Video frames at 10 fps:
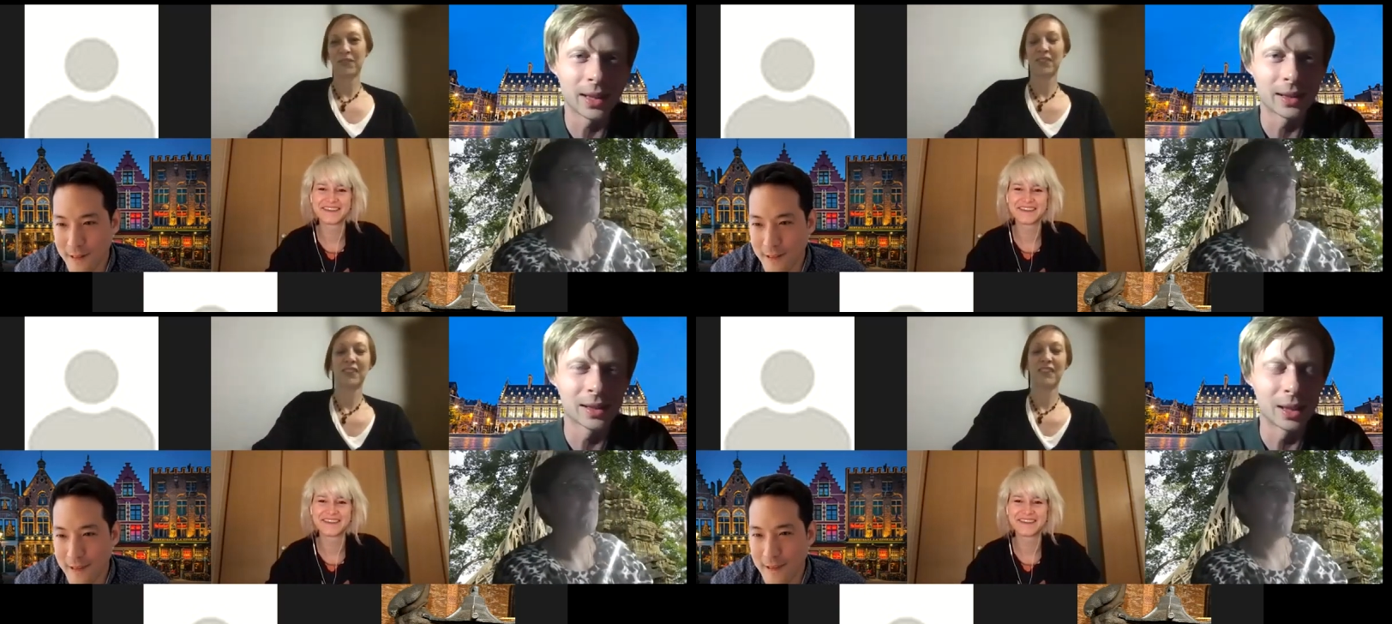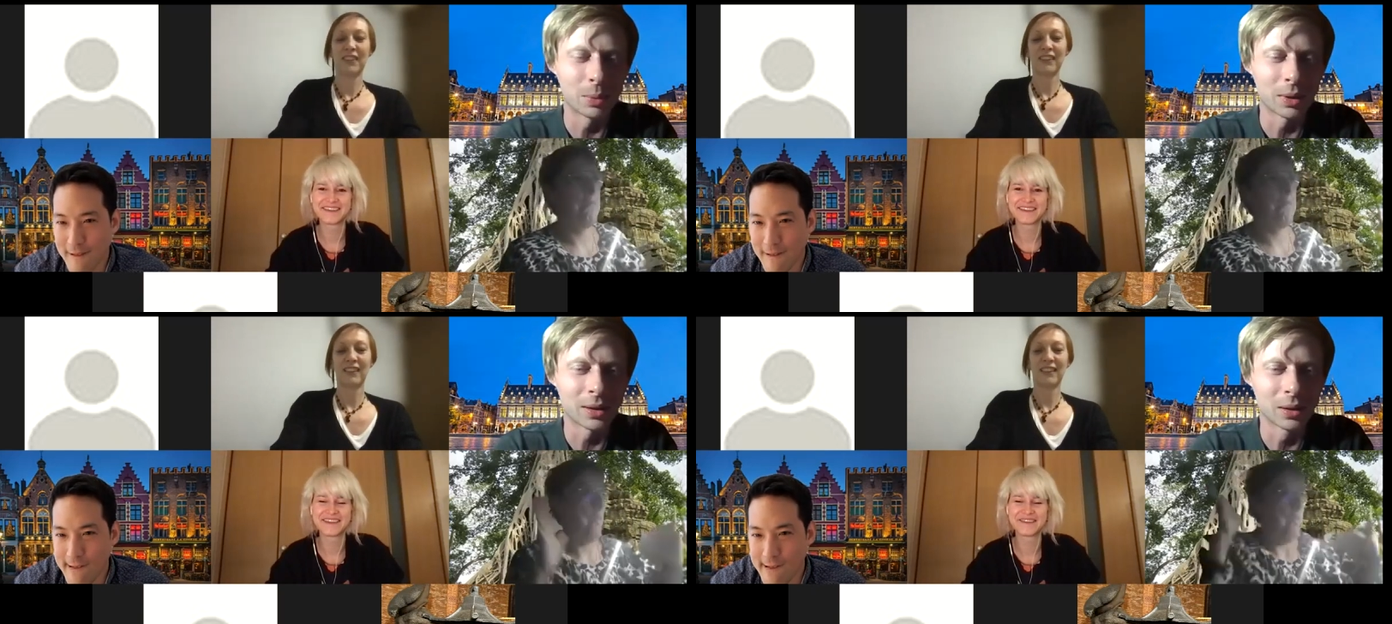Speaker 1: this
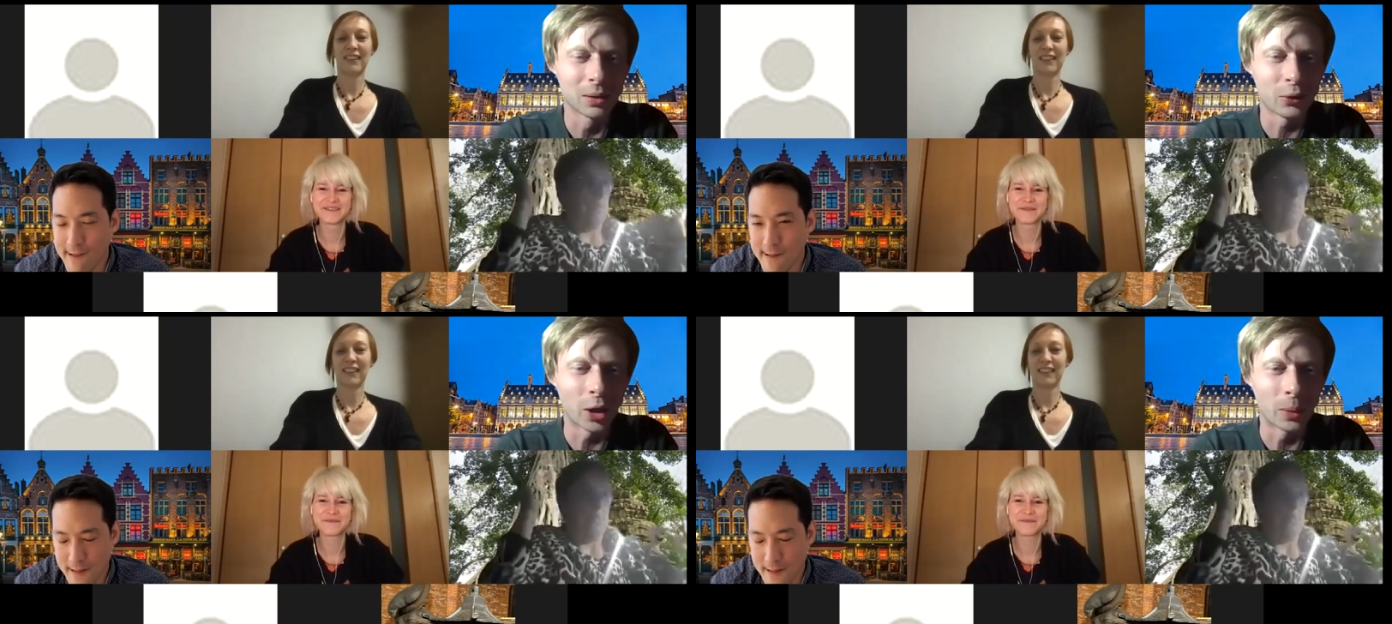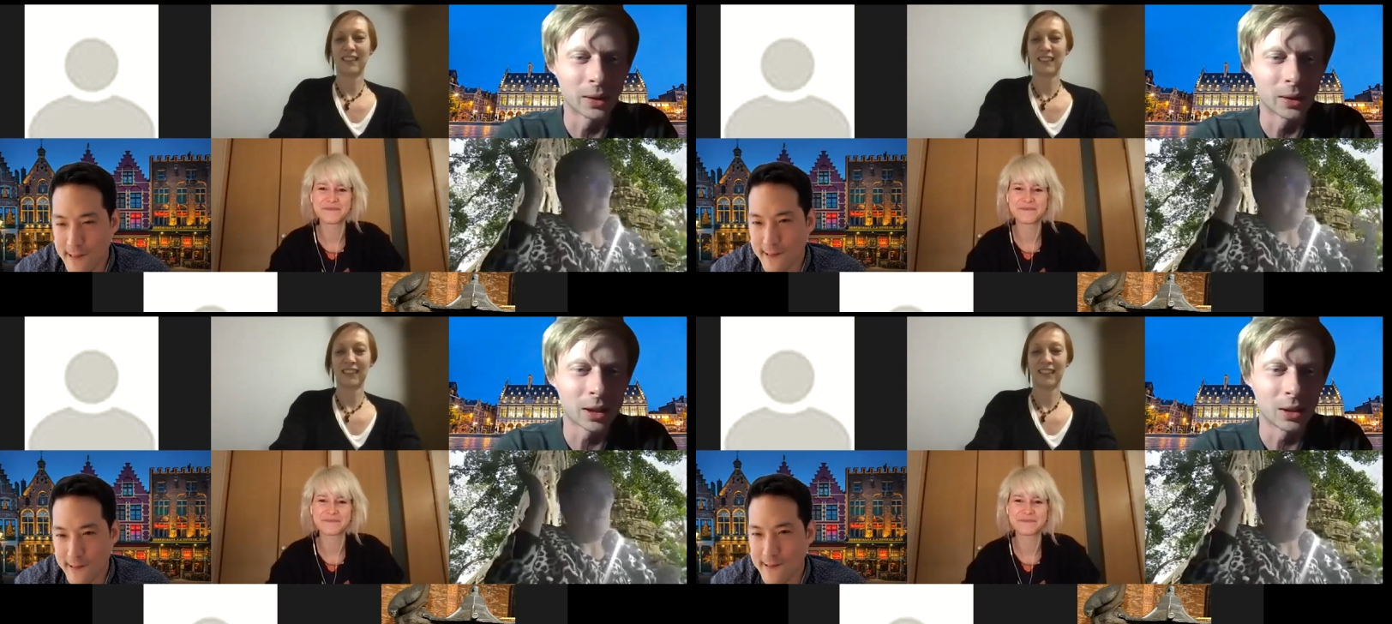typical
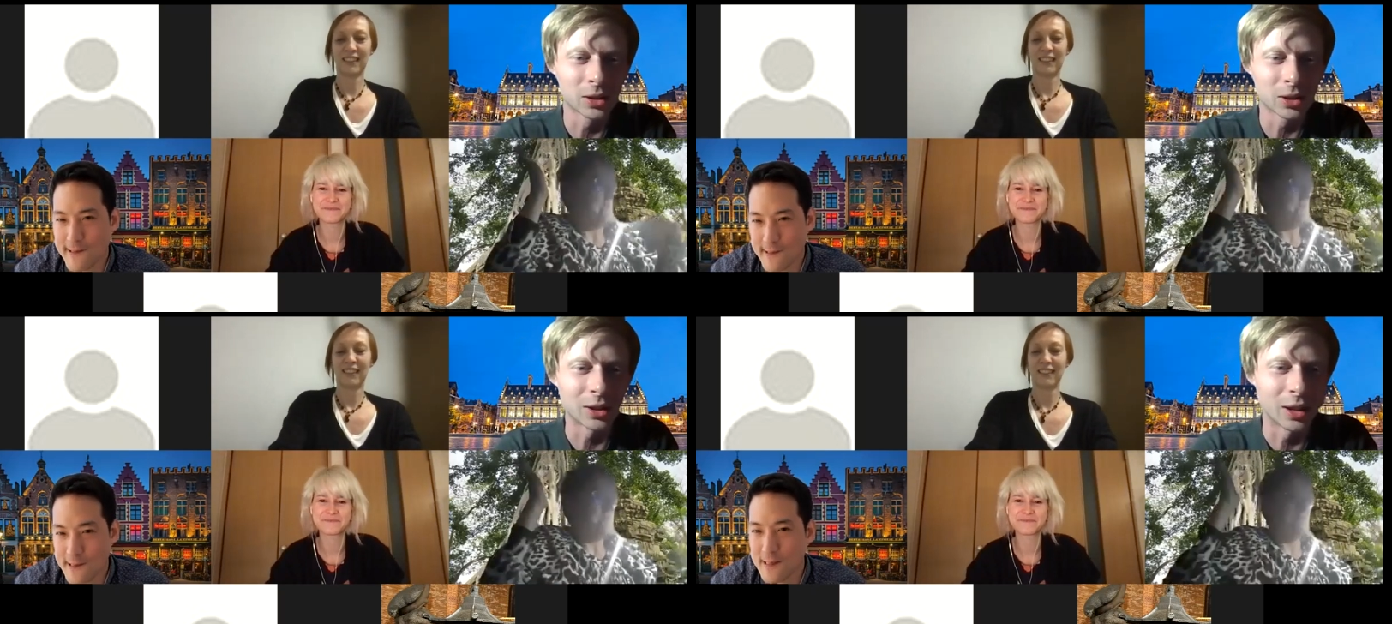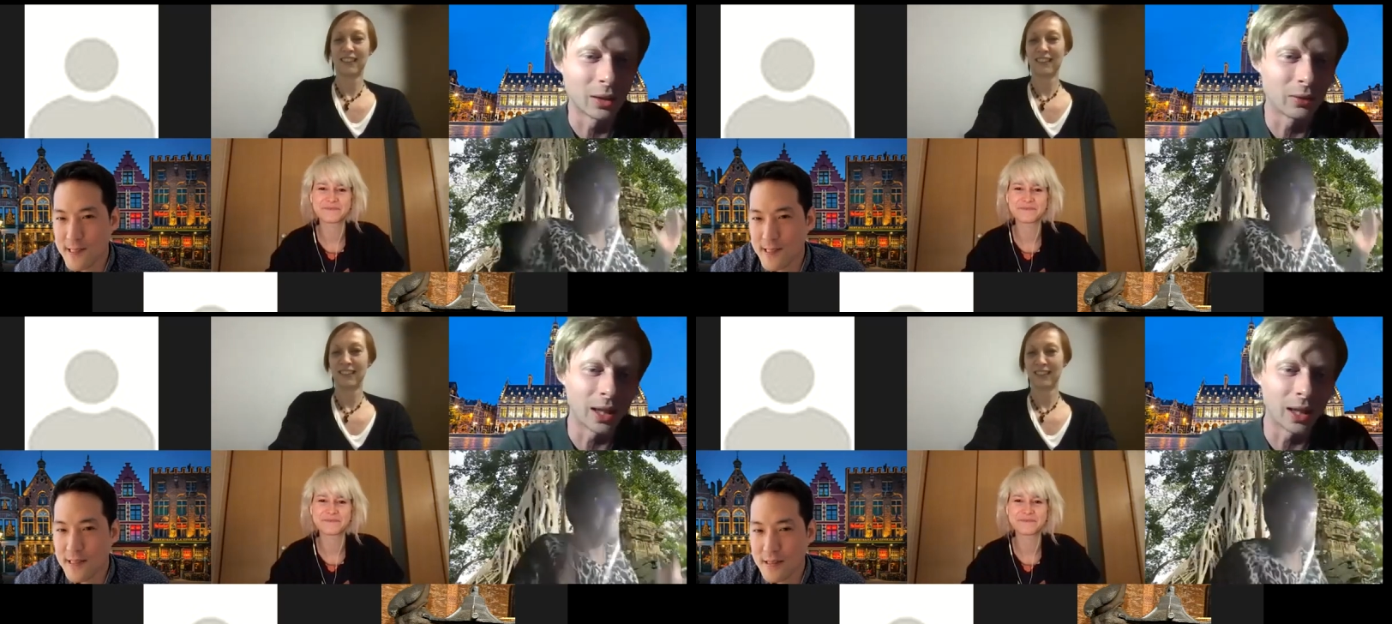farmer culture
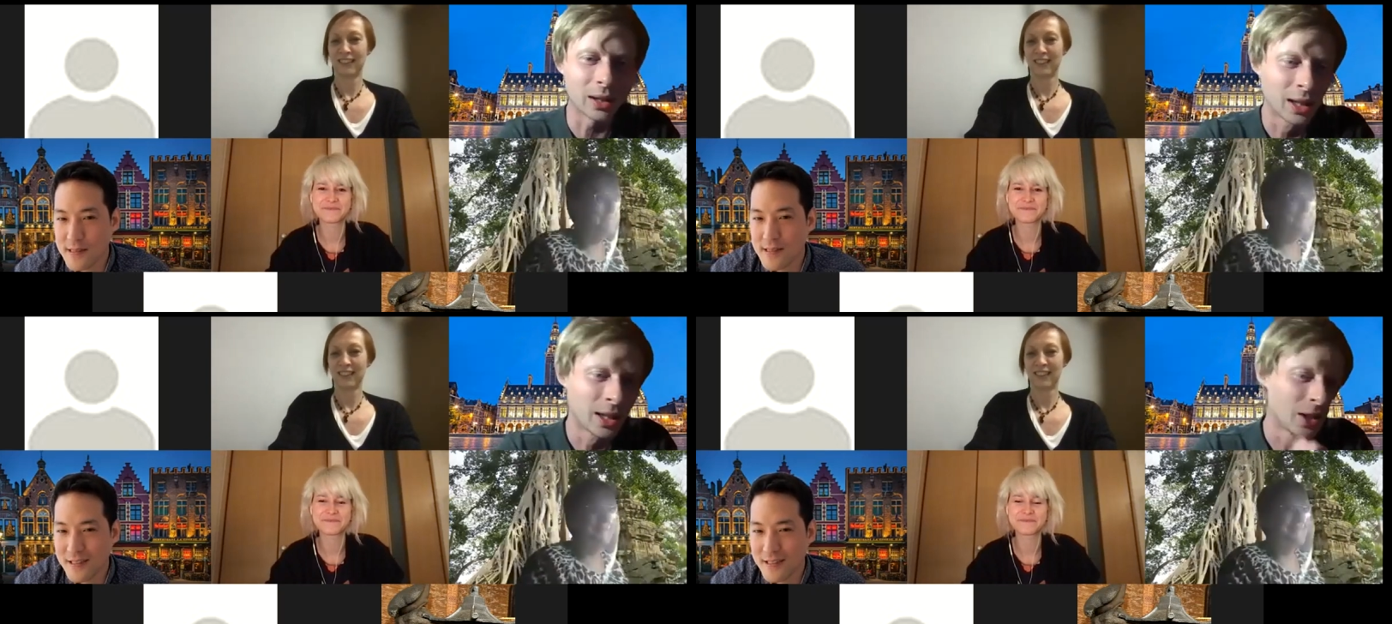of like,